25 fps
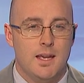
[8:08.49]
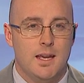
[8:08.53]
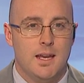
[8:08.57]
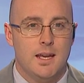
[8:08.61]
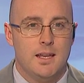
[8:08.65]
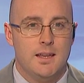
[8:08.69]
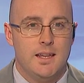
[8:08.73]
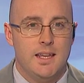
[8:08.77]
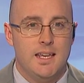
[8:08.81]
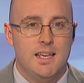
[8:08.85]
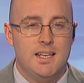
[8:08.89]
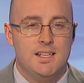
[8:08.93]

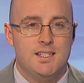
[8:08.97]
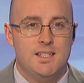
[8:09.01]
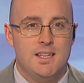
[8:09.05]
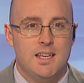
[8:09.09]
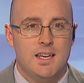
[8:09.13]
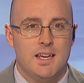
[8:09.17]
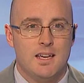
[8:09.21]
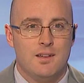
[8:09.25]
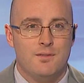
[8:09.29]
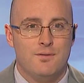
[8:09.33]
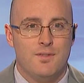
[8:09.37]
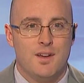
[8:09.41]
in the
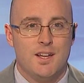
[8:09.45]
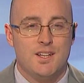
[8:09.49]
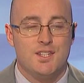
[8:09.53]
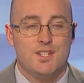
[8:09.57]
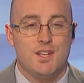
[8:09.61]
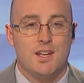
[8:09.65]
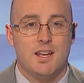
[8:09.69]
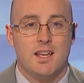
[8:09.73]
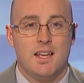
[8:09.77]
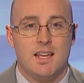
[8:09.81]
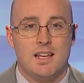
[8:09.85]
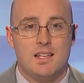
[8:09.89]
EC
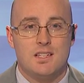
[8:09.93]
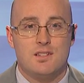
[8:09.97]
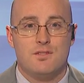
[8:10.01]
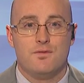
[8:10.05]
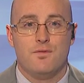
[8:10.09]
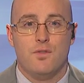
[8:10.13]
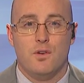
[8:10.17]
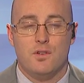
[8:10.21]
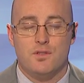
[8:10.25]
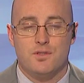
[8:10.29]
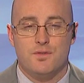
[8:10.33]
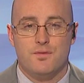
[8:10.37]
Convention against
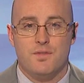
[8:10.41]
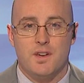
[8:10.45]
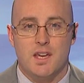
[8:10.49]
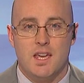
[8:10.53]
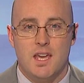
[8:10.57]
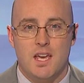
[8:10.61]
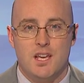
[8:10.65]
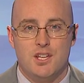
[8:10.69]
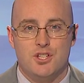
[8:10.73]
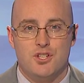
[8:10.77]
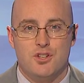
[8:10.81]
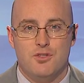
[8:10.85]

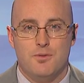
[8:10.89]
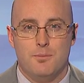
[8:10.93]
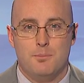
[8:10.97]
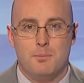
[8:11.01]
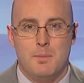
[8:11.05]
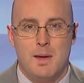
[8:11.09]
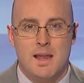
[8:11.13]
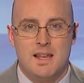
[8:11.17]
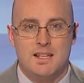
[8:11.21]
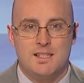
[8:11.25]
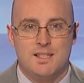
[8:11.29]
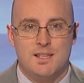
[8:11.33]
falsification of
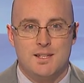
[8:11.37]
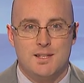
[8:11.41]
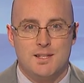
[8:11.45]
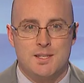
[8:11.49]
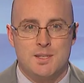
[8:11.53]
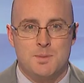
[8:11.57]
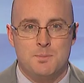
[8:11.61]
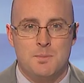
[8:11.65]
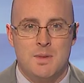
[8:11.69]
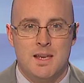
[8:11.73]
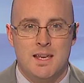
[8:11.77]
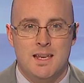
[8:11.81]

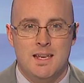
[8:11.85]
medicines.